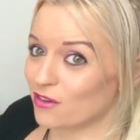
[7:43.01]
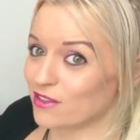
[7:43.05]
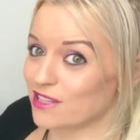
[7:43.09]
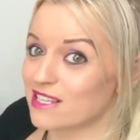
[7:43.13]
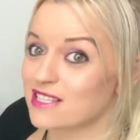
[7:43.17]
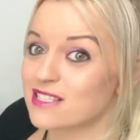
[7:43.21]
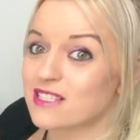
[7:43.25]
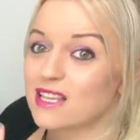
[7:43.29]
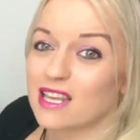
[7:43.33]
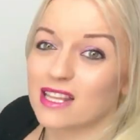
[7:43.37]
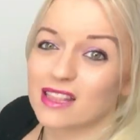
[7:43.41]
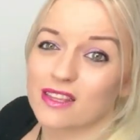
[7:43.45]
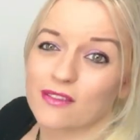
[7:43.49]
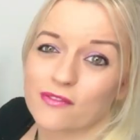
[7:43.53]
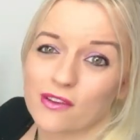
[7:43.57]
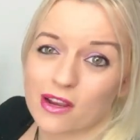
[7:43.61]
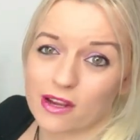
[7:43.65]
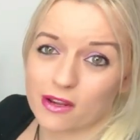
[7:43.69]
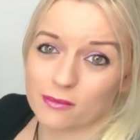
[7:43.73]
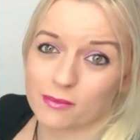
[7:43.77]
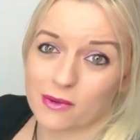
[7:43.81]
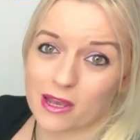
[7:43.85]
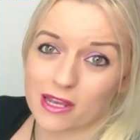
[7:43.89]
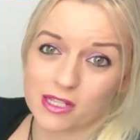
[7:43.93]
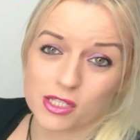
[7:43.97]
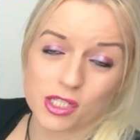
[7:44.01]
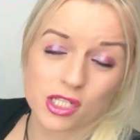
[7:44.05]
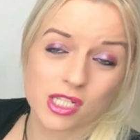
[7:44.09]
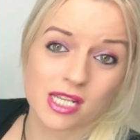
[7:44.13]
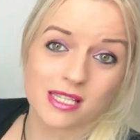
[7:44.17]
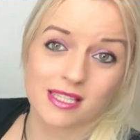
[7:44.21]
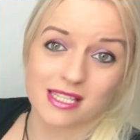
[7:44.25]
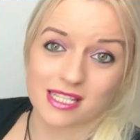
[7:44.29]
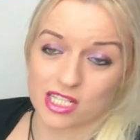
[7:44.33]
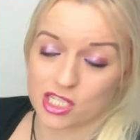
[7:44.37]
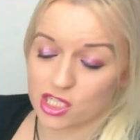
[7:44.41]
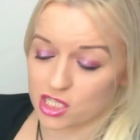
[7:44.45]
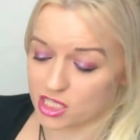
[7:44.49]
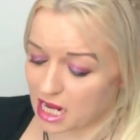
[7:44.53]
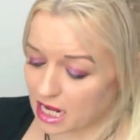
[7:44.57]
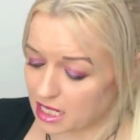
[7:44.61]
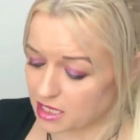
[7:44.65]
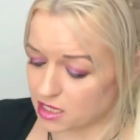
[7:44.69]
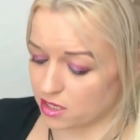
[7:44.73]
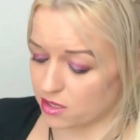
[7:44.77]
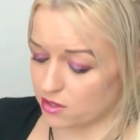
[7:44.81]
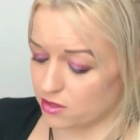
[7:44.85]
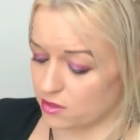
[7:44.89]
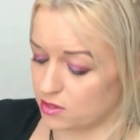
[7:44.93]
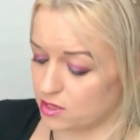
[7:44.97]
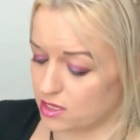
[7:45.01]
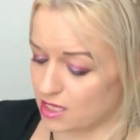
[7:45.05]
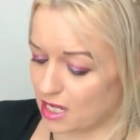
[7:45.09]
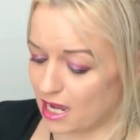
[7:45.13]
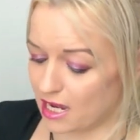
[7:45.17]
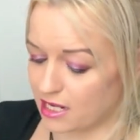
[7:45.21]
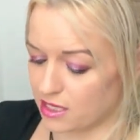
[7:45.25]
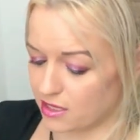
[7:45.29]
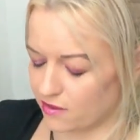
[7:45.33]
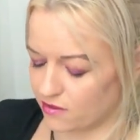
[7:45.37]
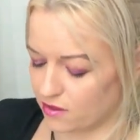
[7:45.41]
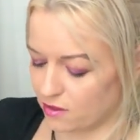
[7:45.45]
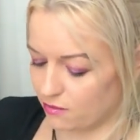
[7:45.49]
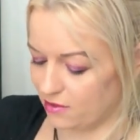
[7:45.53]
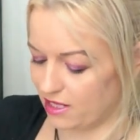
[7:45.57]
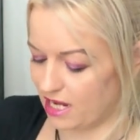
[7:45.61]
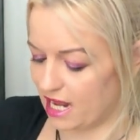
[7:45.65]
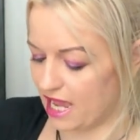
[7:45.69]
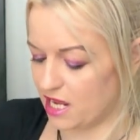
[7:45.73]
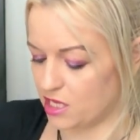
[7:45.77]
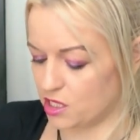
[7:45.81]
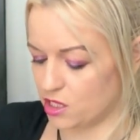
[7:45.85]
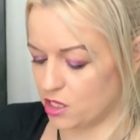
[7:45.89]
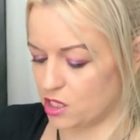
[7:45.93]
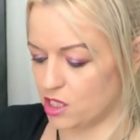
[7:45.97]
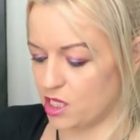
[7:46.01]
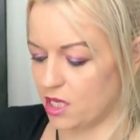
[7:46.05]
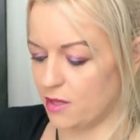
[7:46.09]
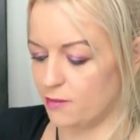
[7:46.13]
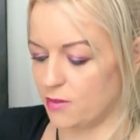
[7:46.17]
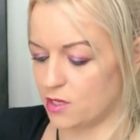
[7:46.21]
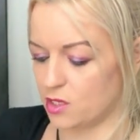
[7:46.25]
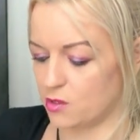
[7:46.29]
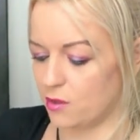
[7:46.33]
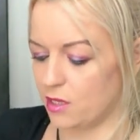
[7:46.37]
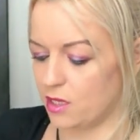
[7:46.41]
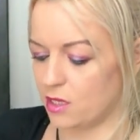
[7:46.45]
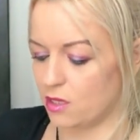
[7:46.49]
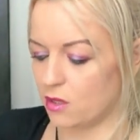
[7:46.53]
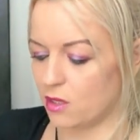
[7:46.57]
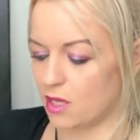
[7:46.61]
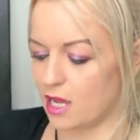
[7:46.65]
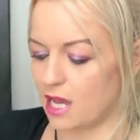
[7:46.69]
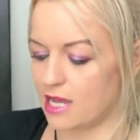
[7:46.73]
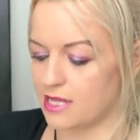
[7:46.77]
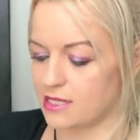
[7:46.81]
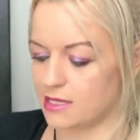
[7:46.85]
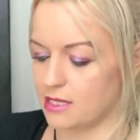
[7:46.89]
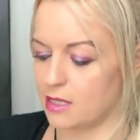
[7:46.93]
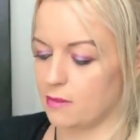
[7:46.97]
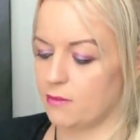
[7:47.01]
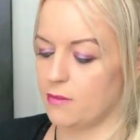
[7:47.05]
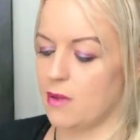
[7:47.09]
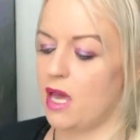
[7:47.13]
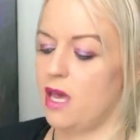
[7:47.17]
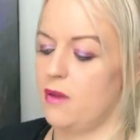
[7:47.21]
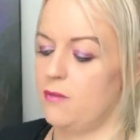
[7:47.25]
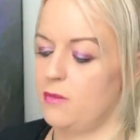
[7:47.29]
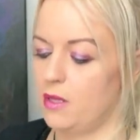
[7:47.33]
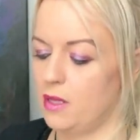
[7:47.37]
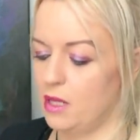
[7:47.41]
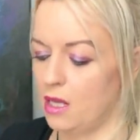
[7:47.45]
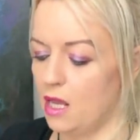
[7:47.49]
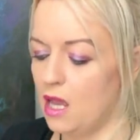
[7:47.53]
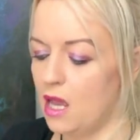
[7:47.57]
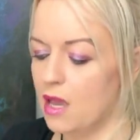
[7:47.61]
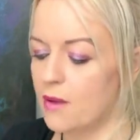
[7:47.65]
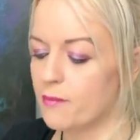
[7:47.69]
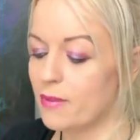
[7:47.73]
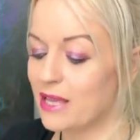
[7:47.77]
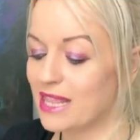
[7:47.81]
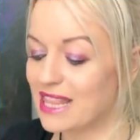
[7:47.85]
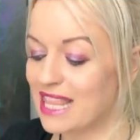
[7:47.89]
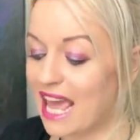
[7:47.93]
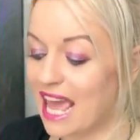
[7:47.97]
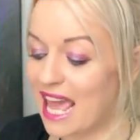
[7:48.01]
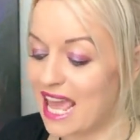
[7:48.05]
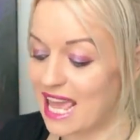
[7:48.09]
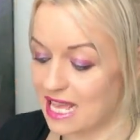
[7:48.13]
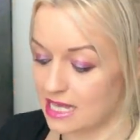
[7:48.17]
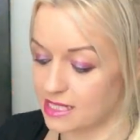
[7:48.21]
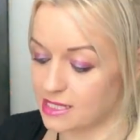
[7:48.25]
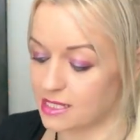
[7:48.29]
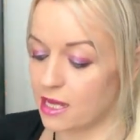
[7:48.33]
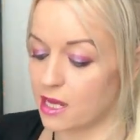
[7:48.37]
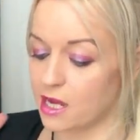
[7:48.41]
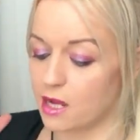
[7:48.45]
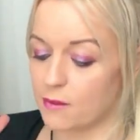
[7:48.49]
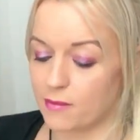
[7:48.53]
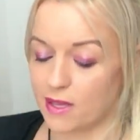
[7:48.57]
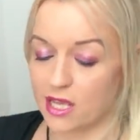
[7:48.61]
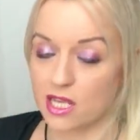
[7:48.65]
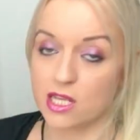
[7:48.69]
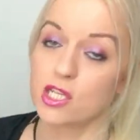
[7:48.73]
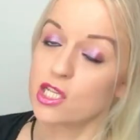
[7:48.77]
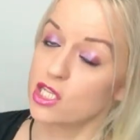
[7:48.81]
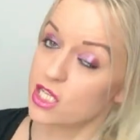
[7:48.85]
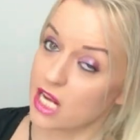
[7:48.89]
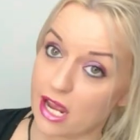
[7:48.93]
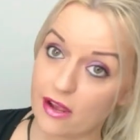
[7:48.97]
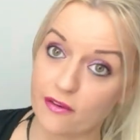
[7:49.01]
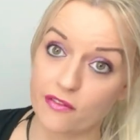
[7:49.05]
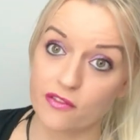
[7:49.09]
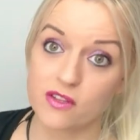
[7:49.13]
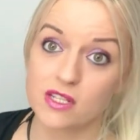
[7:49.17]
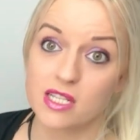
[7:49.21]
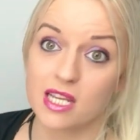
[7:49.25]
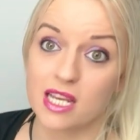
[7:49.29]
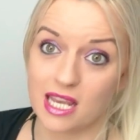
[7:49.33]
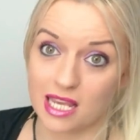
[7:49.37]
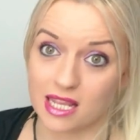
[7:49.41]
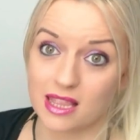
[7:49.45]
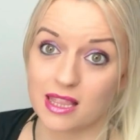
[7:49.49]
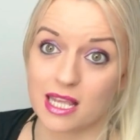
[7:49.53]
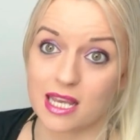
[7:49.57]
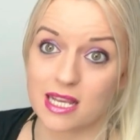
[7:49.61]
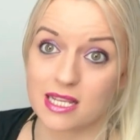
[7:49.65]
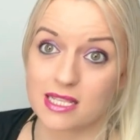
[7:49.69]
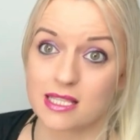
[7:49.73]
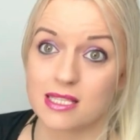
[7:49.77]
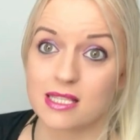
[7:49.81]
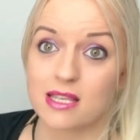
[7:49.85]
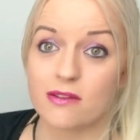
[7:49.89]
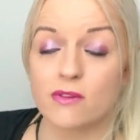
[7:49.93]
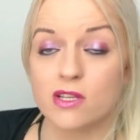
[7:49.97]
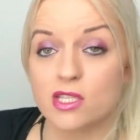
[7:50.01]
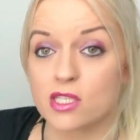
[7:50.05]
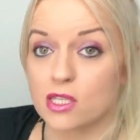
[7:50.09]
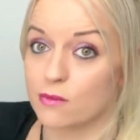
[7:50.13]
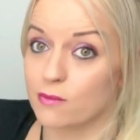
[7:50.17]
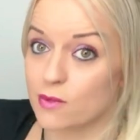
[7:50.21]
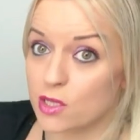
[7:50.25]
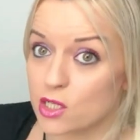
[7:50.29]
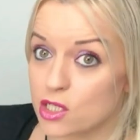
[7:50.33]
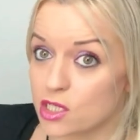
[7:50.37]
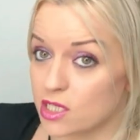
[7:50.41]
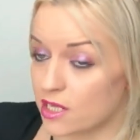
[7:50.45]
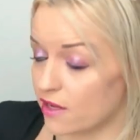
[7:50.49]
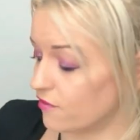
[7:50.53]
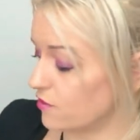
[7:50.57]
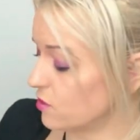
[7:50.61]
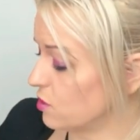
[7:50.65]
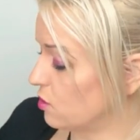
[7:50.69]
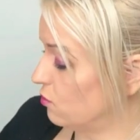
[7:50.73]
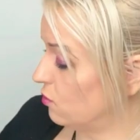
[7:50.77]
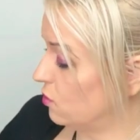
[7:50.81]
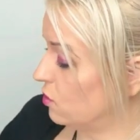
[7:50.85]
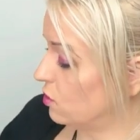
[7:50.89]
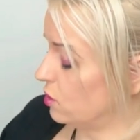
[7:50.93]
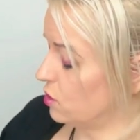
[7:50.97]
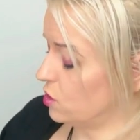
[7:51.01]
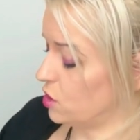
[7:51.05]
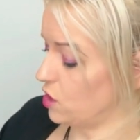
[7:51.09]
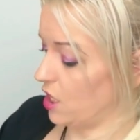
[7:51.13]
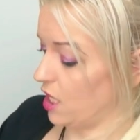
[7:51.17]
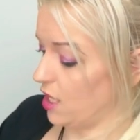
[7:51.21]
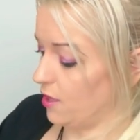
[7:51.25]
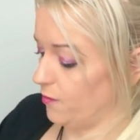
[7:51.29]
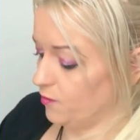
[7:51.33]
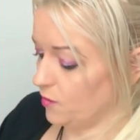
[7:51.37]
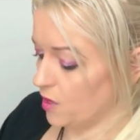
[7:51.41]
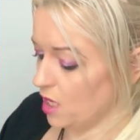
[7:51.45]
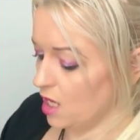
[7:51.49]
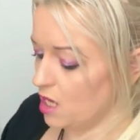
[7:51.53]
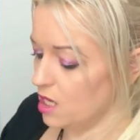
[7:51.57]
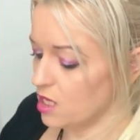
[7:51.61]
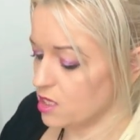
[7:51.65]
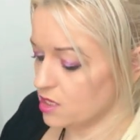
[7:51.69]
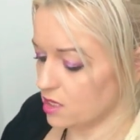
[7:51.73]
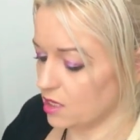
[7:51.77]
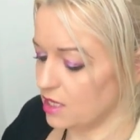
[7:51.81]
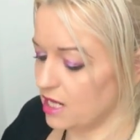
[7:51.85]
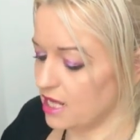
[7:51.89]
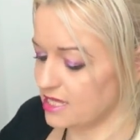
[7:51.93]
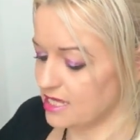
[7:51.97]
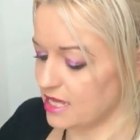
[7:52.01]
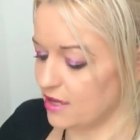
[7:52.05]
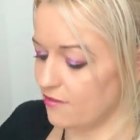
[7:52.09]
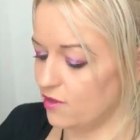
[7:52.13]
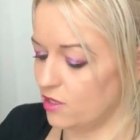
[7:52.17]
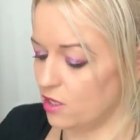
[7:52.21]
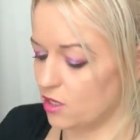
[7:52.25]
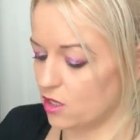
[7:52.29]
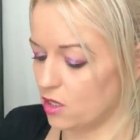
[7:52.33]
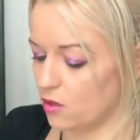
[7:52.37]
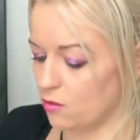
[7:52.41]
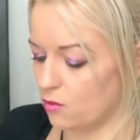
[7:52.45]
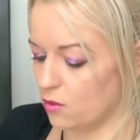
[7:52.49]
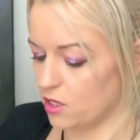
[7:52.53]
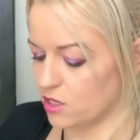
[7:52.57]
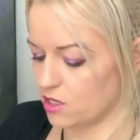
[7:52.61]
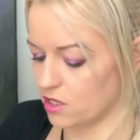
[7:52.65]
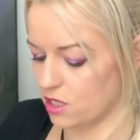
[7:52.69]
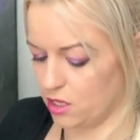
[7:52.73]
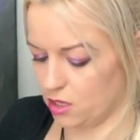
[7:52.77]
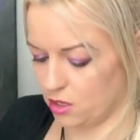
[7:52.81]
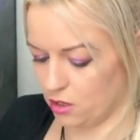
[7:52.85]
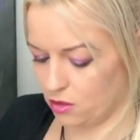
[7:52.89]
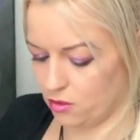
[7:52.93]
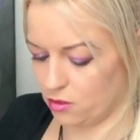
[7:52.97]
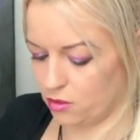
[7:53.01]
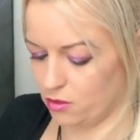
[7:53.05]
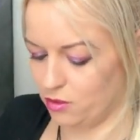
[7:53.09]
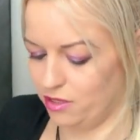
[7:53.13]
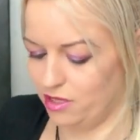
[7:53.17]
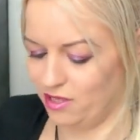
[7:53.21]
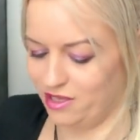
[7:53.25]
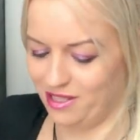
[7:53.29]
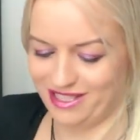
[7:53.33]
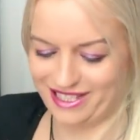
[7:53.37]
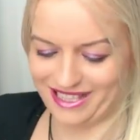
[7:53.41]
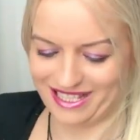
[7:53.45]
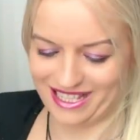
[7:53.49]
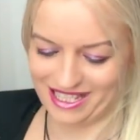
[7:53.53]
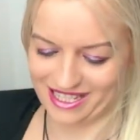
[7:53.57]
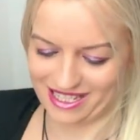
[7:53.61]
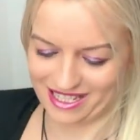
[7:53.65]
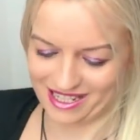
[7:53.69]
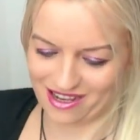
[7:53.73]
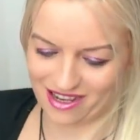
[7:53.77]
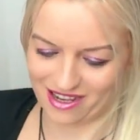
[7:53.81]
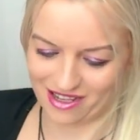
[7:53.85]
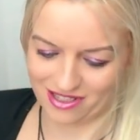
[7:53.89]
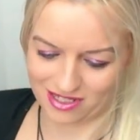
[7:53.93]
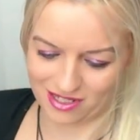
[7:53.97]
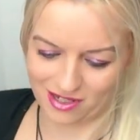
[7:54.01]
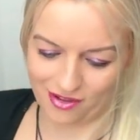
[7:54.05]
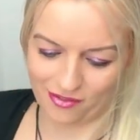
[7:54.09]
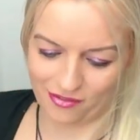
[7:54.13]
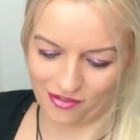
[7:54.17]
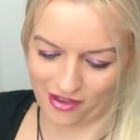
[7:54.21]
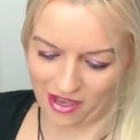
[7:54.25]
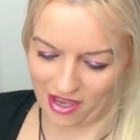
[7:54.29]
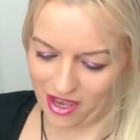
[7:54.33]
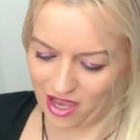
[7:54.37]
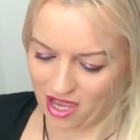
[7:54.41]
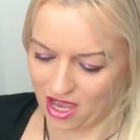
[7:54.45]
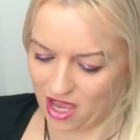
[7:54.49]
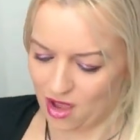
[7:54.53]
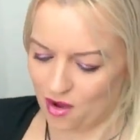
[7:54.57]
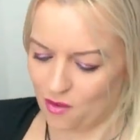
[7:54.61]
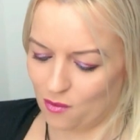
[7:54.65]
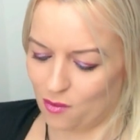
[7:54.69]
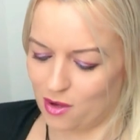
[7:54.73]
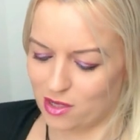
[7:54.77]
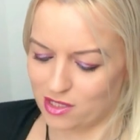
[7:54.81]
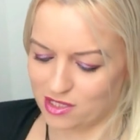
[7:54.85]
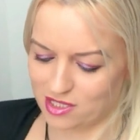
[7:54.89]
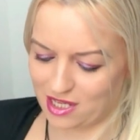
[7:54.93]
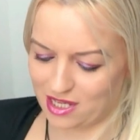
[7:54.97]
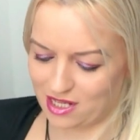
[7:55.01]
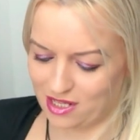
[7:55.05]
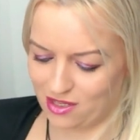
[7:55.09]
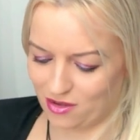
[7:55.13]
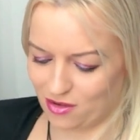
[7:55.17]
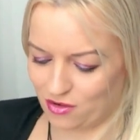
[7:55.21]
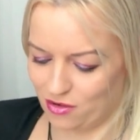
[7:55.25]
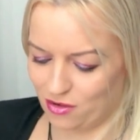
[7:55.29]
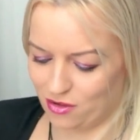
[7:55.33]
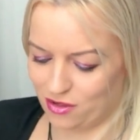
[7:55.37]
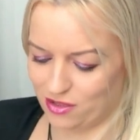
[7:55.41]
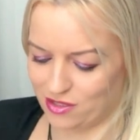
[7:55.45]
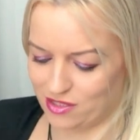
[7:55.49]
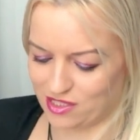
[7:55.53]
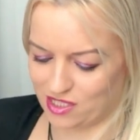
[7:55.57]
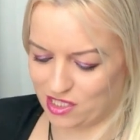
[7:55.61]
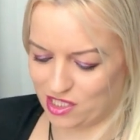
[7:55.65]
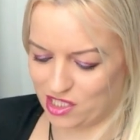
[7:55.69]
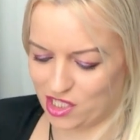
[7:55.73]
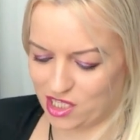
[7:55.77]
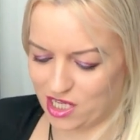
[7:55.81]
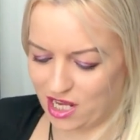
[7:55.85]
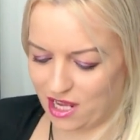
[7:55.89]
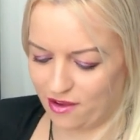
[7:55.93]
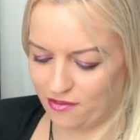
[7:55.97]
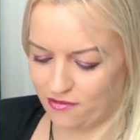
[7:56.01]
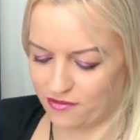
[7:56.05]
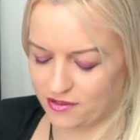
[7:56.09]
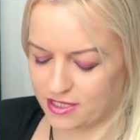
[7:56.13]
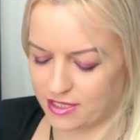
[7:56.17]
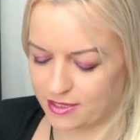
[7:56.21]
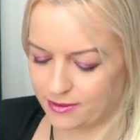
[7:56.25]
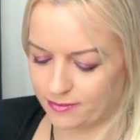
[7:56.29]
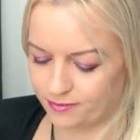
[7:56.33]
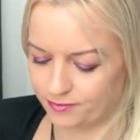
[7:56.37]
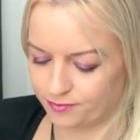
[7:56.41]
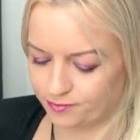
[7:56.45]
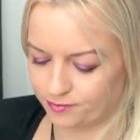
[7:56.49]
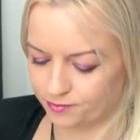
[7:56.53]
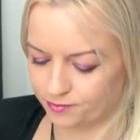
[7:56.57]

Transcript: They're seeing the very much the shadow side of the relationship between you guys at the moment. But there is going to be a shift in this. There is going to be a shift towards you. So let's have a look at what's going to cause, these cards love you, what's going to cause the shift.